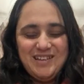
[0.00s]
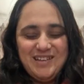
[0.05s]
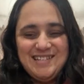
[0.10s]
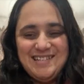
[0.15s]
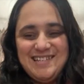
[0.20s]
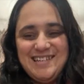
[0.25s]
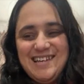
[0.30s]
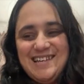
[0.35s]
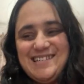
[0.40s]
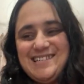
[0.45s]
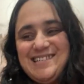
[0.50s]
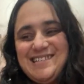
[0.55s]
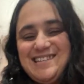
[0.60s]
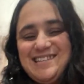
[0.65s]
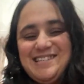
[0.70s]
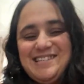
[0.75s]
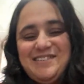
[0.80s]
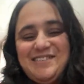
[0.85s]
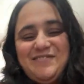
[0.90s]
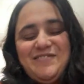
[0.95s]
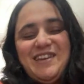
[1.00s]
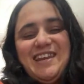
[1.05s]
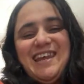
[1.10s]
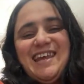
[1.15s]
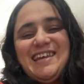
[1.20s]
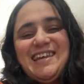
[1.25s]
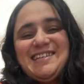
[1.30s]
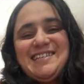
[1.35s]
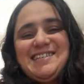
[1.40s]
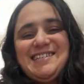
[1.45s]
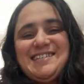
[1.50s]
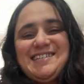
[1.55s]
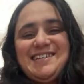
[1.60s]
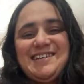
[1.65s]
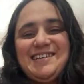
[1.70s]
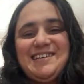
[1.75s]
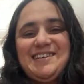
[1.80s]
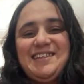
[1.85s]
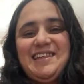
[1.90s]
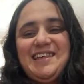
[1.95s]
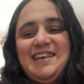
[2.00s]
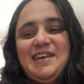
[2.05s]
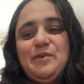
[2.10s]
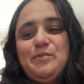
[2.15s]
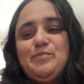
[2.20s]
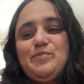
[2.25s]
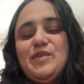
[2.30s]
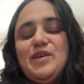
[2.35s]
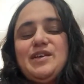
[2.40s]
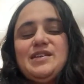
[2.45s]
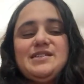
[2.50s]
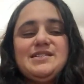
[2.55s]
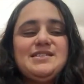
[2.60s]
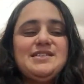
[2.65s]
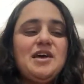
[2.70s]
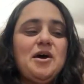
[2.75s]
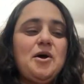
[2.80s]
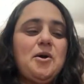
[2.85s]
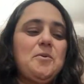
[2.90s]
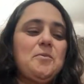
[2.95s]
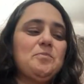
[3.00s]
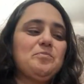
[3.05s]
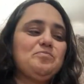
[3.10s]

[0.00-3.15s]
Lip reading: Just to finish. So